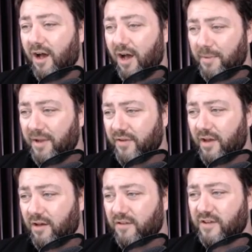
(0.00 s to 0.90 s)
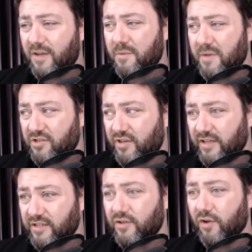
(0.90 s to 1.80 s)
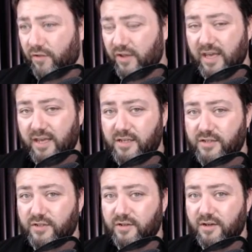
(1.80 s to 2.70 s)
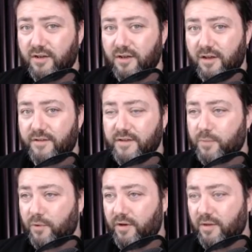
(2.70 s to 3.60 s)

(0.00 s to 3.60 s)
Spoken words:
I'm having a hard time imagining it's not the case at this point.